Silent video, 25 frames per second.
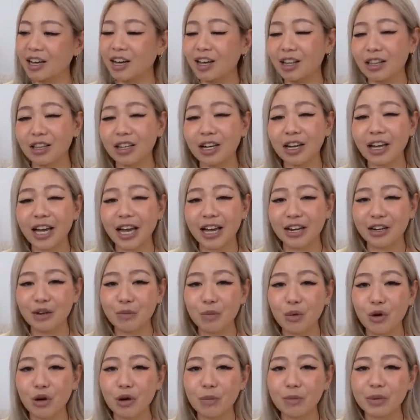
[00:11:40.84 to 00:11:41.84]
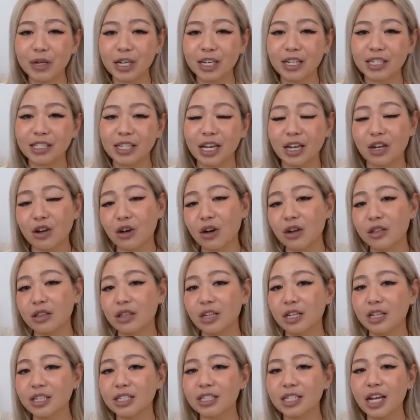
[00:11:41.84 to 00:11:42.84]
color anymore, because I got
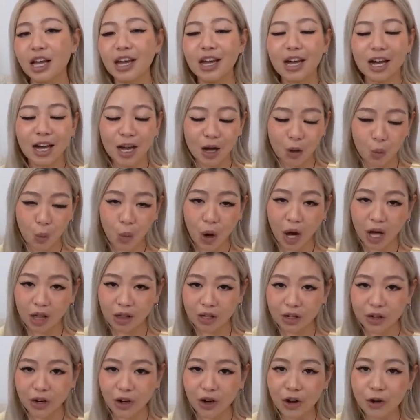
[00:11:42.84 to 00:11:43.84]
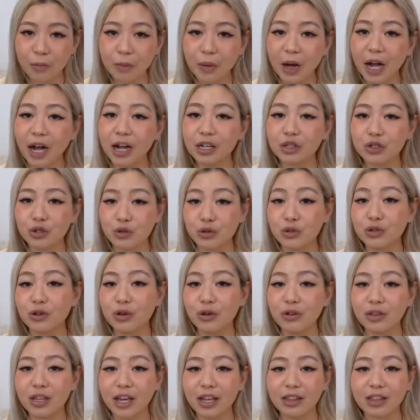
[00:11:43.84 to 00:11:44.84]
this a while ago, but I do
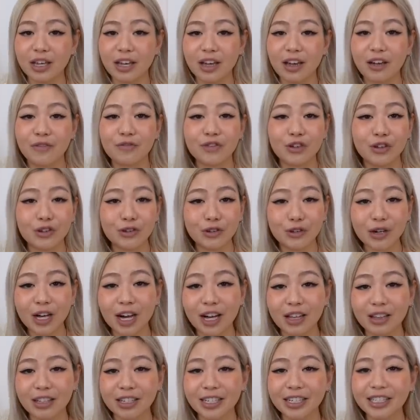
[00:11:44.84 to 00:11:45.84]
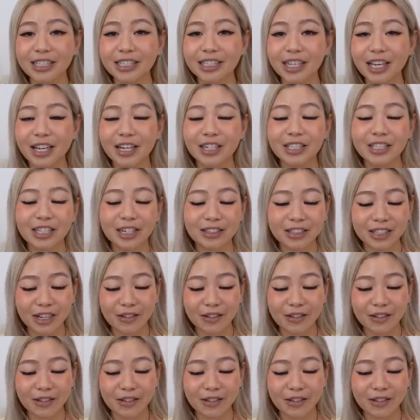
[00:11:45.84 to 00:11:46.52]
know that they have new colors, so I'll